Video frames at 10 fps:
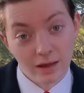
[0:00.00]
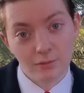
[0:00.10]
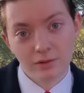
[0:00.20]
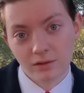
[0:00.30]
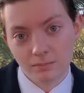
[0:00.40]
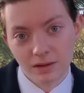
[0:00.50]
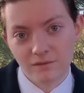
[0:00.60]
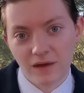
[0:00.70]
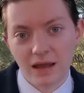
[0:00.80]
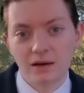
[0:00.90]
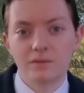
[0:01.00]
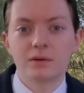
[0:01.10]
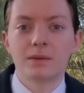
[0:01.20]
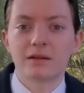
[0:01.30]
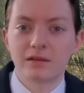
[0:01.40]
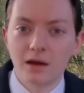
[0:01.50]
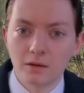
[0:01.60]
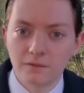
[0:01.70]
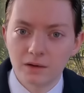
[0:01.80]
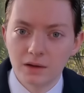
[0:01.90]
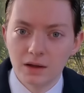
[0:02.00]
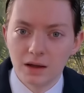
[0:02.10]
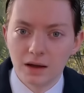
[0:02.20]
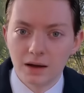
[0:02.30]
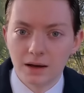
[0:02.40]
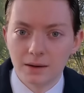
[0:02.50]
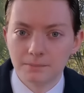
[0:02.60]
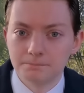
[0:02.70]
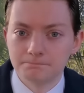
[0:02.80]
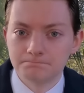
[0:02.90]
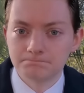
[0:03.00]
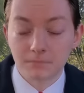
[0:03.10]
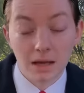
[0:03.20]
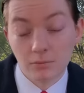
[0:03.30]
I wasn't a big fan of it myself. Um, I